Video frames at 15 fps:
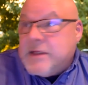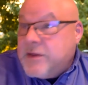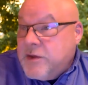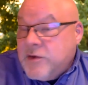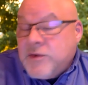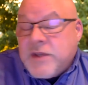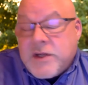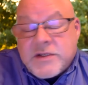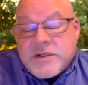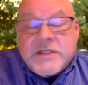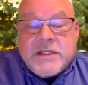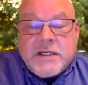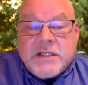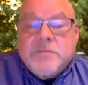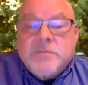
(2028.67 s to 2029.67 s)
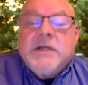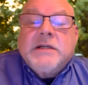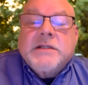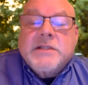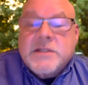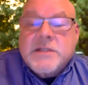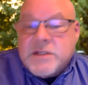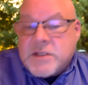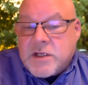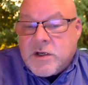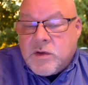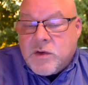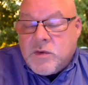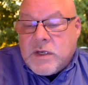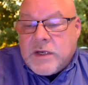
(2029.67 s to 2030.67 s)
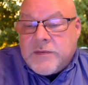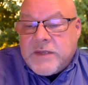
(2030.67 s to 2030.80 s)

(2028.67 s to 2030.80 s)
And they're there six months, so uh,